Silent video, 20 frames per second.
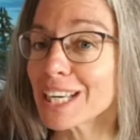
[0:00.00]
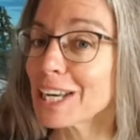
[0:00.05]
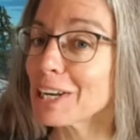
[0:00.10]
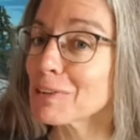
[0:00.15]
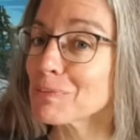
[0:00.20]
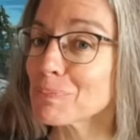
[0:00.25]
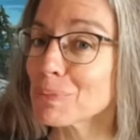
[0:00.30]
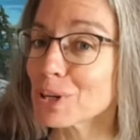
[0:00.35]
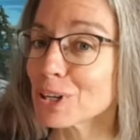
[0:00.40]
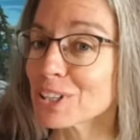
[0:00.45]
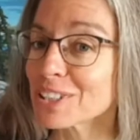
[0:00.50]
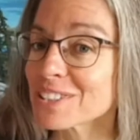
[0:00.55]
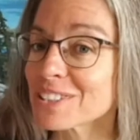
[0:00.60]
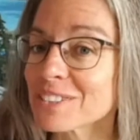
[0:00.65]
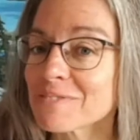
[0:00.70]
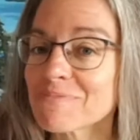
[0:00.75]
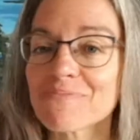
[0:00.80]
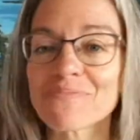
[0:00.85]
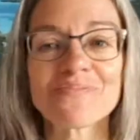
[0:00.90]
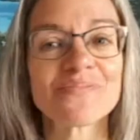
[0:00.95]
in books
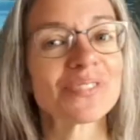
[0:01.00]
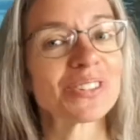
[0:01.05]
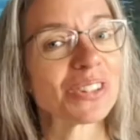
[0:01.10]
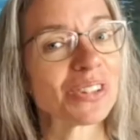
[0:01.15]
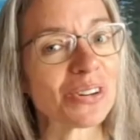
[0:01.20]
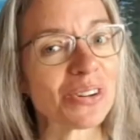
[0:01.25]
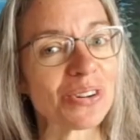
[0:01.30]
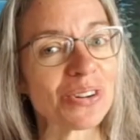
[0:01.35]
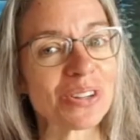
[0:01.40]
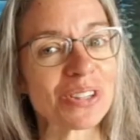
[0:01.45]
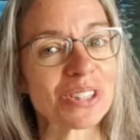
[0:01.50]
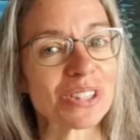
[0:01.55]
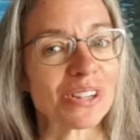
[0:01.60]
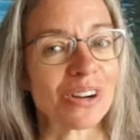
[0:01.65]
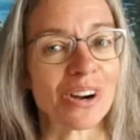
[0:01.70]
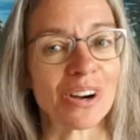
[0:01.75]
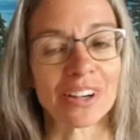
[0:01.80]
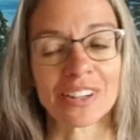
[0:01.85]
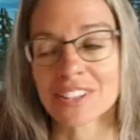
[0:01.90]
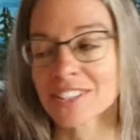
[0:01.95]
or
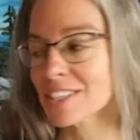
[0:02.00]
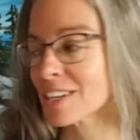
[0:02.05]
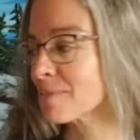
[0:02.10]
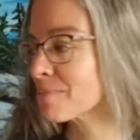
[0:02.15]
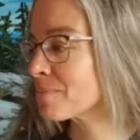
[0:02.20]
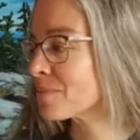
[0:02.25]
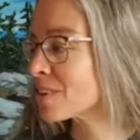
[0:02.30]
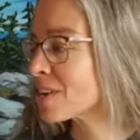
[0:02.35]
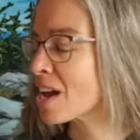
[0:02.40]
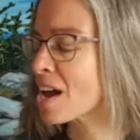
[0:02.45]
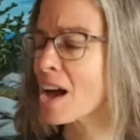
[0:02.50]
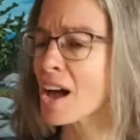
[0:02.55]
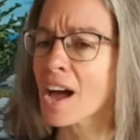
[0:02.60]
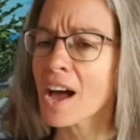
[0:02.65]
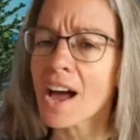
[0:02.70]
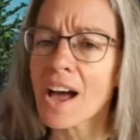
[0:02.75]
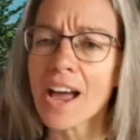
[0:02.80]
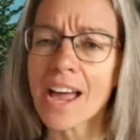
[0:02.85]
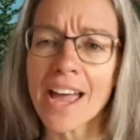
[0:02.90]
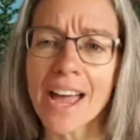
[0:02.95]
songs.
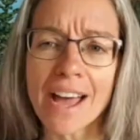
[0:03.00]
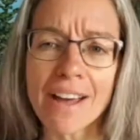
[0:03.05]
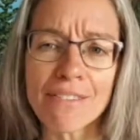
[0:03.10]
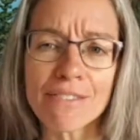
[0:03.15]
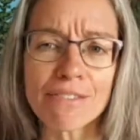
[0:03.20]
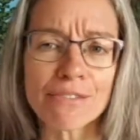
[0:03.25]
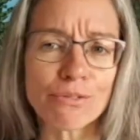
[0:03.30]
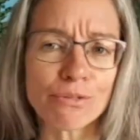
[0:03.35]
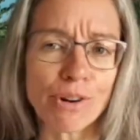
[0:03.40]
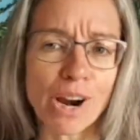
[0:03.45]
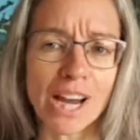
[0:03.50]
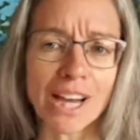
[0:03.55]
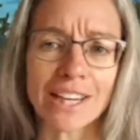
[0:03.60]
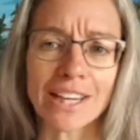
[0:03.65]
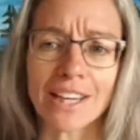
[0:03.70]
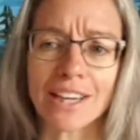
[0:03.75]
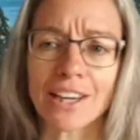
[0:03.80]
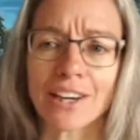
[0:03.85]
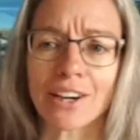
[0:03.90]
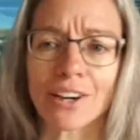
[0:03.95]
I have right
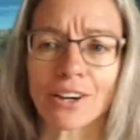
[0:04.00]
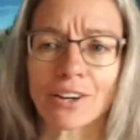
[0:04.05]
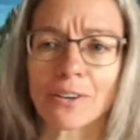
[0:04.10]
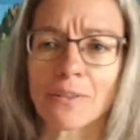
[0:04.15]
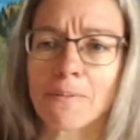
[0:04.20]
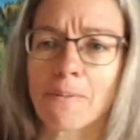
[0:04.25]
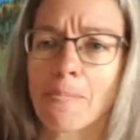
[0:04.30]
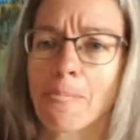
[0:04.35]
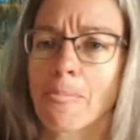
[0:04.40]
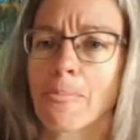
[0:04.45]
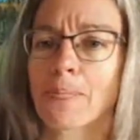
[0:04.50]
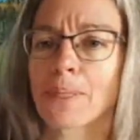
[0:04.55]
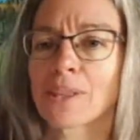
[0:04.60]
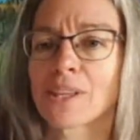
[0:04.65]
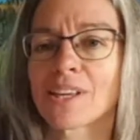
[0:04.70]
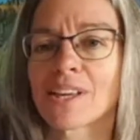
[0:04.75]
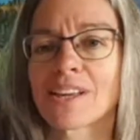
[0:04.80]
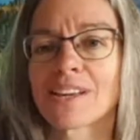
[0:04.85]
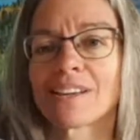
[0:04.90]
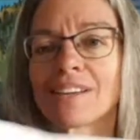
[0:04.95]
here
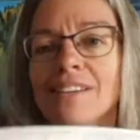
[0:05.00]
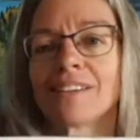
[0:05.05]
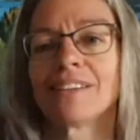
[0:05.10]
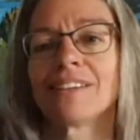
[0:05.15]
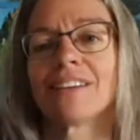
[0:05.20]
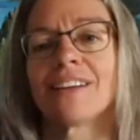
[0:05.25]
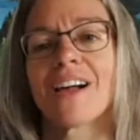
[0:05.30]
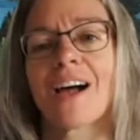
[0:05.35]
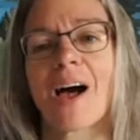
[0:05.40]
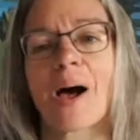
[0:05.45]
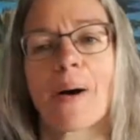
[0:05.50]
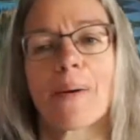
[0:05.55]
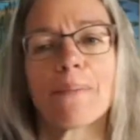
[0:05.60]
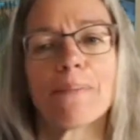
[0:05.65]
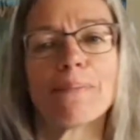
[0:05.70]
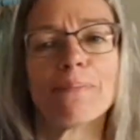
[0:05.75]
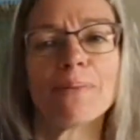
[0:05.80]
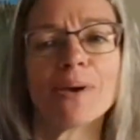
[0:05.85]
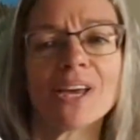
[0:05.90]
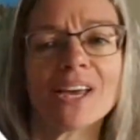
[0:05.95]

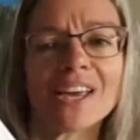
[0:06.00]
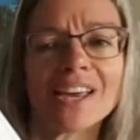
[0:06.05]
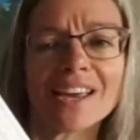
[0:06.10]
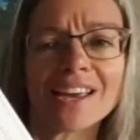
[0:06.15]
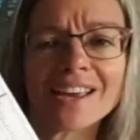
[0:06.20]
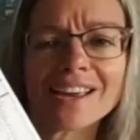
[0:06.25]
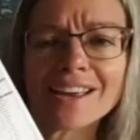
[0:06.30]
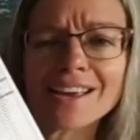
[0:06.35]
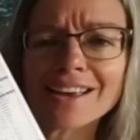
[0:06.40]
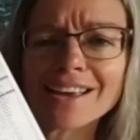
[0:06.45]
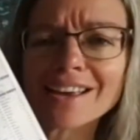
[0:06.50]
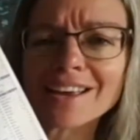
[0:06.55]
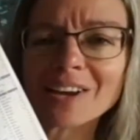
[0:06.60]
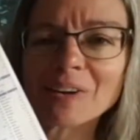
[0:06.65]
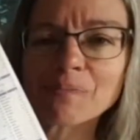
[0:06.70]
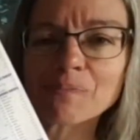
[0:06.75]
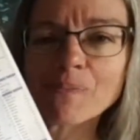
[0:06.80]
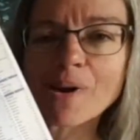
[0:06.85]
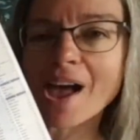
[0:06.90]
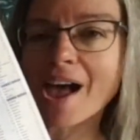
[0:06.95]
a big
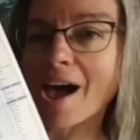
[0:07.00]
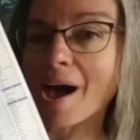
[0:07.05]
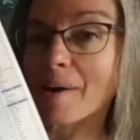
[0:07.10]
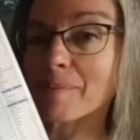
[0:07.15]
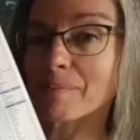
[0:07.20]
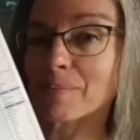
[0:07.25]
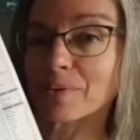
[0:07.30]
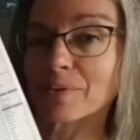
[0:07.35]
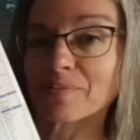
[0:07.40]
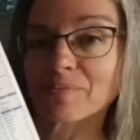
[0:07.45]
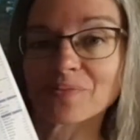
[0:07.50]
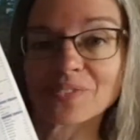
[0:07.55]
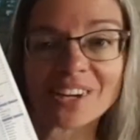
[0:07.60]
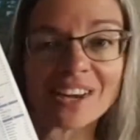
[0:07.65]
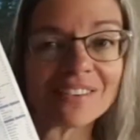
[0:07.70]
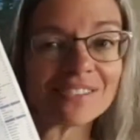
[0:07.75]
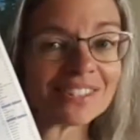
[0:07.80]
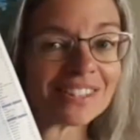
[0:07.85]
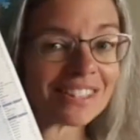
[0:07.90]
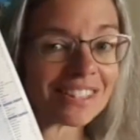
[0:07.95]
map
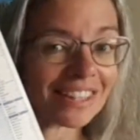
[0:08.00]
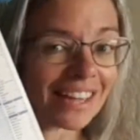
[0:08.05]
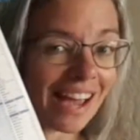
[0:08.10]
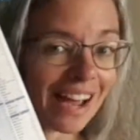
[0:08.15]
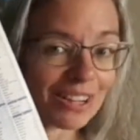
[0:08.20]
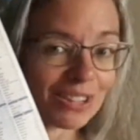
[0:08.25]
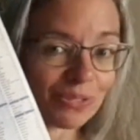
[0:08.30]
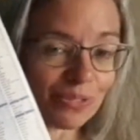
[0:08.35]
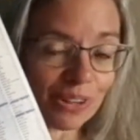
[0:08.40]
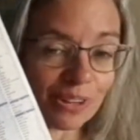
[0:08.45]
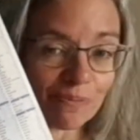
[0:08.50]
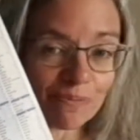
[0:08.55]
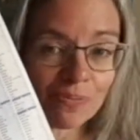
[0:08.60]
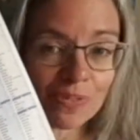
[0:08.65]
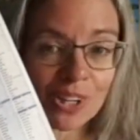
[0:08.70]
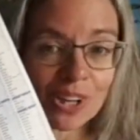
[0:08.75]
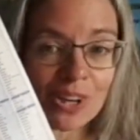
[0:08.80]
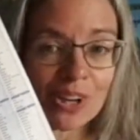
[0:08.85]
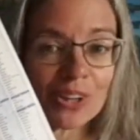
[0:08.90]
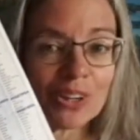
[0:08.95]
of Saskatchewan.
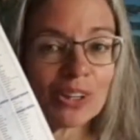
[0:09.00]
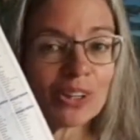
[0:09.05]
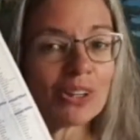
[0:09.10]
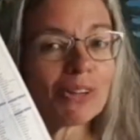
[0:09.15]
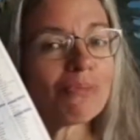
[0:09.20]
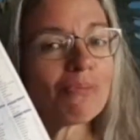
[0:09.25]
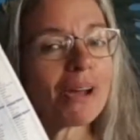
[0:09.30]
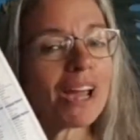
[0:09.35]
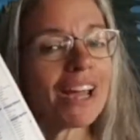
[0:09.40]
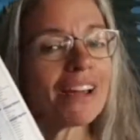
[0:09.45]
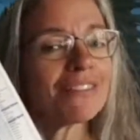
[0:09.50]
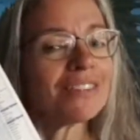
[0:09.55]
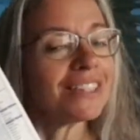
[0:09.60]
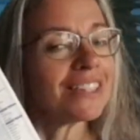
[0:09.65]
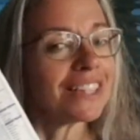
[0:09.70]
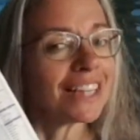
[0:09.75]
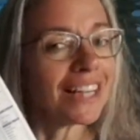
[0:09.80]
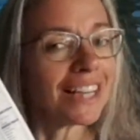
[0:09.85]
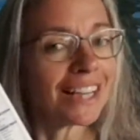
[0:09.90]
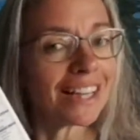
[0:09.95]
You may have
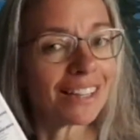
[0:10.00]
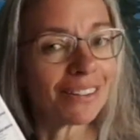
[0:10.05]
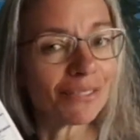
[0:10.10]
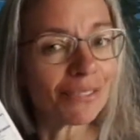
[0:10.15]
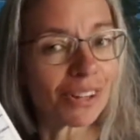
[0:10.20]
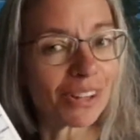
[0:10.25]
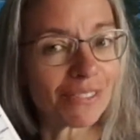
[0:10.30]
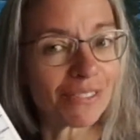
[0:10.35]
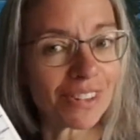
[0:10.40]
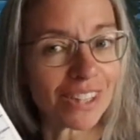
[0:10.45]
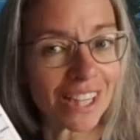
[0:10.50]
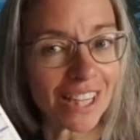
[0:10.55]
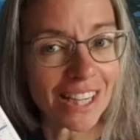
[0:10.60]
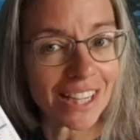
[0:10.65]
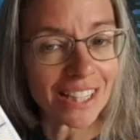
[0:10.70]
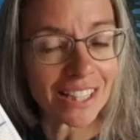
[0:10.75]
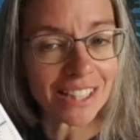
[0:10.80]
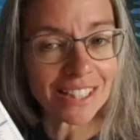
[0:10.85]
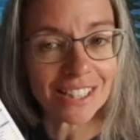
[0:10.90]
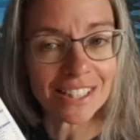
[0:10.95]
seen one of
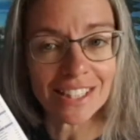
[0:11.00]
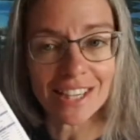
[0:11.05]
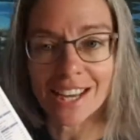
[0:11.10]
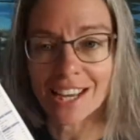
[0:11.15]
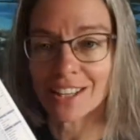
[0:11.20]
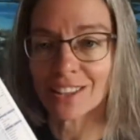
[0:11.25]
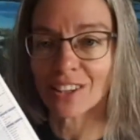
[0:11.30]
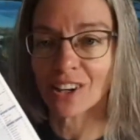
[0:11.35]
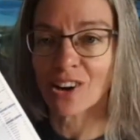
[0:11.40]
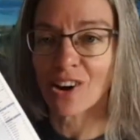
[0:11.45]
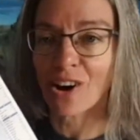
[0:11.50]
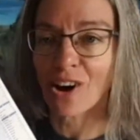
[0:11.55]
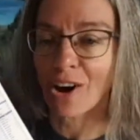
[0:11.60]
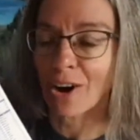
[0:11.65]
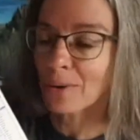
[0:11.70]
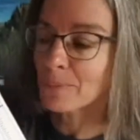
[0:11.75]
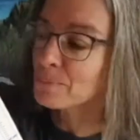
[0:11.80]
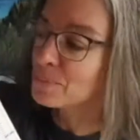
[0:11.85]
these in the car,